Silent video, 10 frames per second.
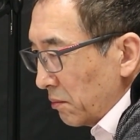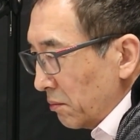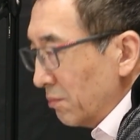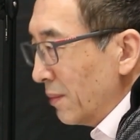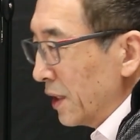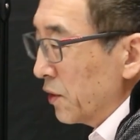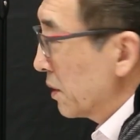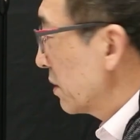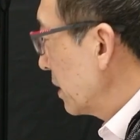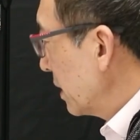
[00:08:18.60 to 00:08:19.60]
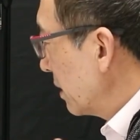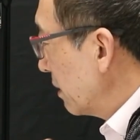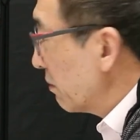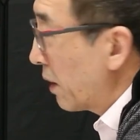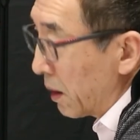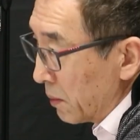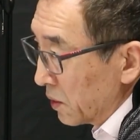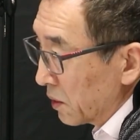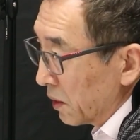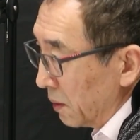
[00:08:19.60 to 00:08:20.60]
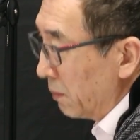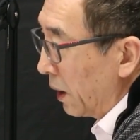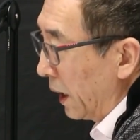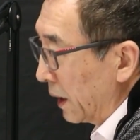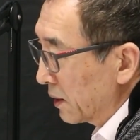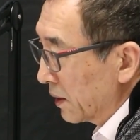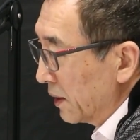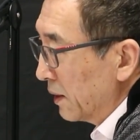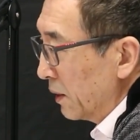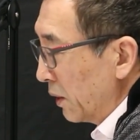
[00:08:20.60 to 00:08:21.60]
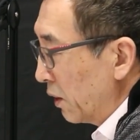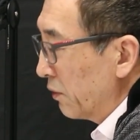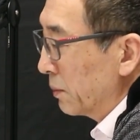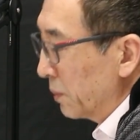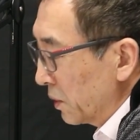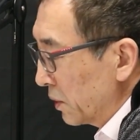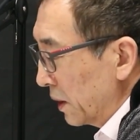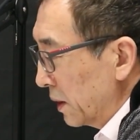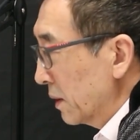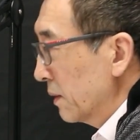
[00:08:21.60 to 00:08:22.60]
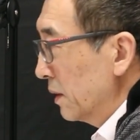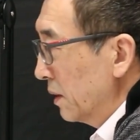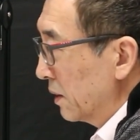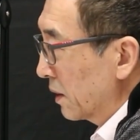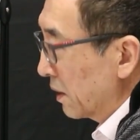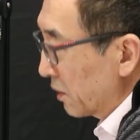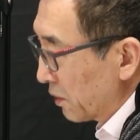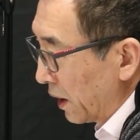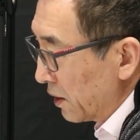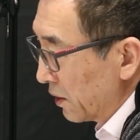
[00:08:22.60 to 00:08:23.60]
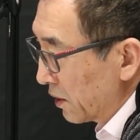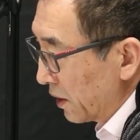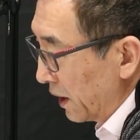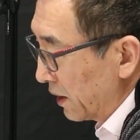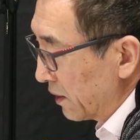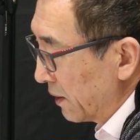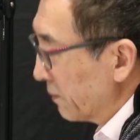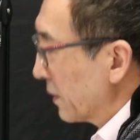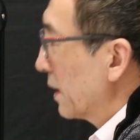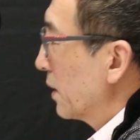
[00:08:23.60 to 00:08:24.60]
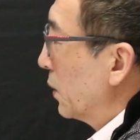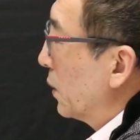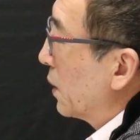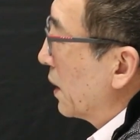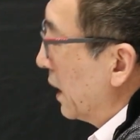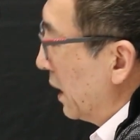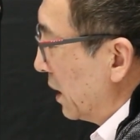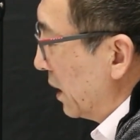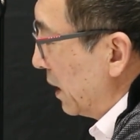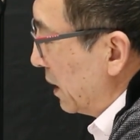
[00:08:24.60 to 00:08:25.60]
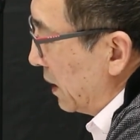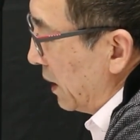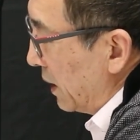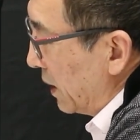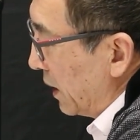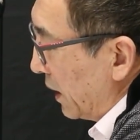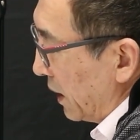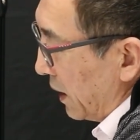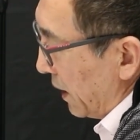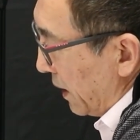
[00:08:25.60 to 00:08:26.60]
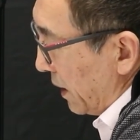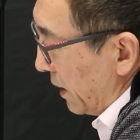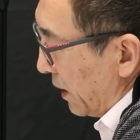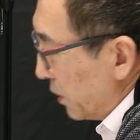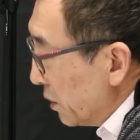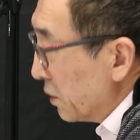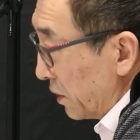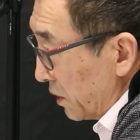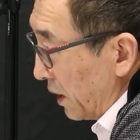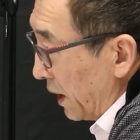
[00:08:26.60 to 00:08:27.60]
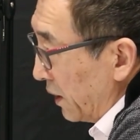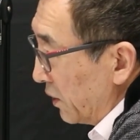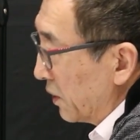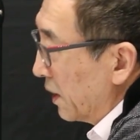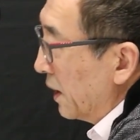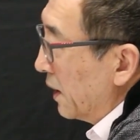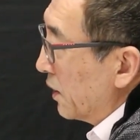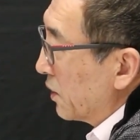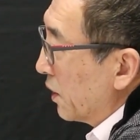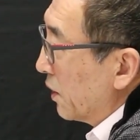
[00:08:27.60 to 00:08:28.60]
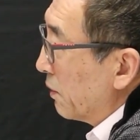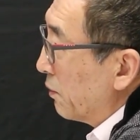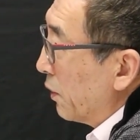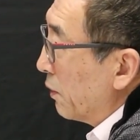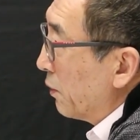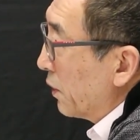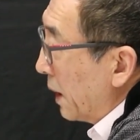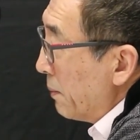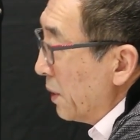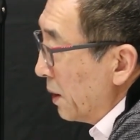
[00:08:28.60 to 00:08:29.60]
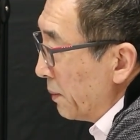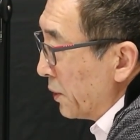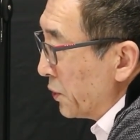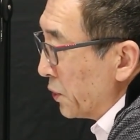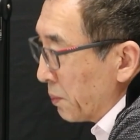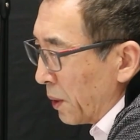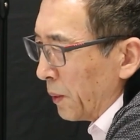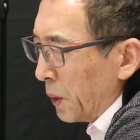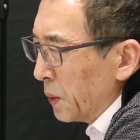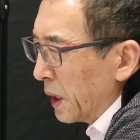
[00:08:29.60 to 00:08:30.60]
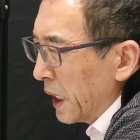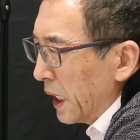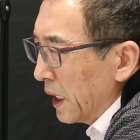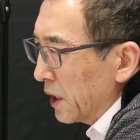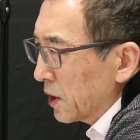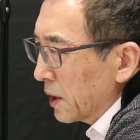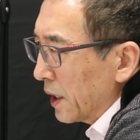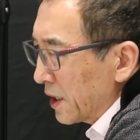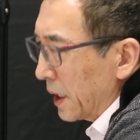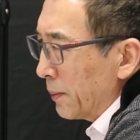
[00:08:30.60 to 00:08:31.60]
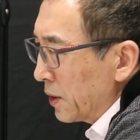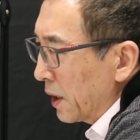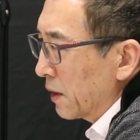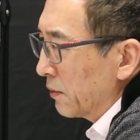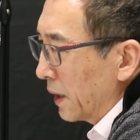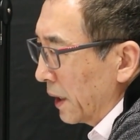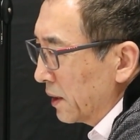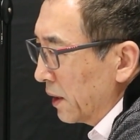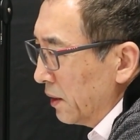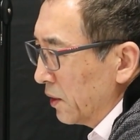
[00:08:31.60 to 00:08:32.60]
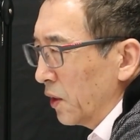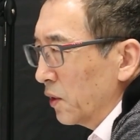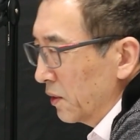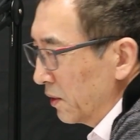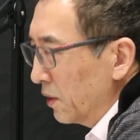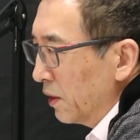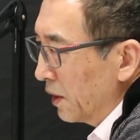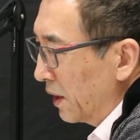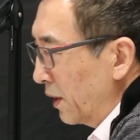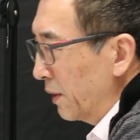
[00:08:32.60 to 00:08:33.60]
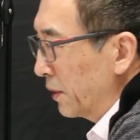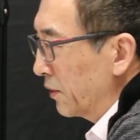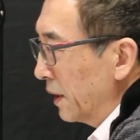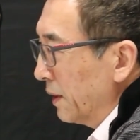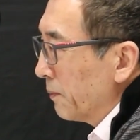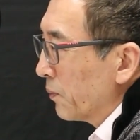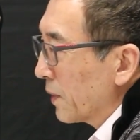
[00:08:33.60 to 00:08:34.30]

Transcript: measure the environmental impact of the building in the construction stage or in the use stage. So for that purpose, you probably only need a subset of data. You don't need everything